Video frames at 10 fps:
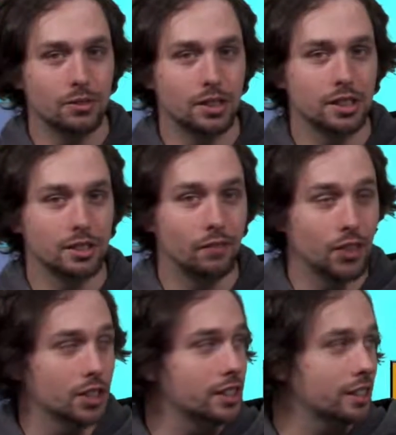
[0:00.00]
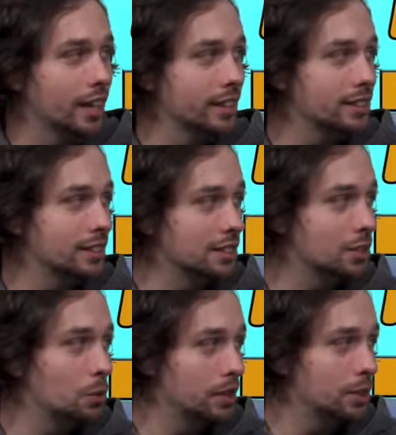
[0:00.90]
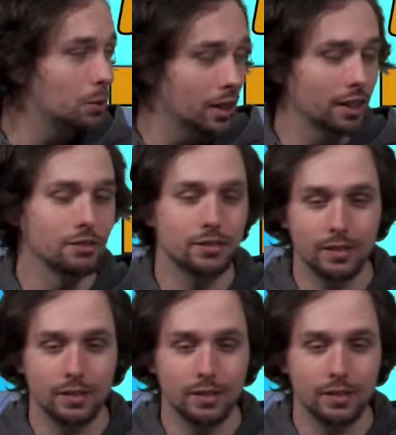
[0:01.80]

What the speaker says: Which is the first class since 2012.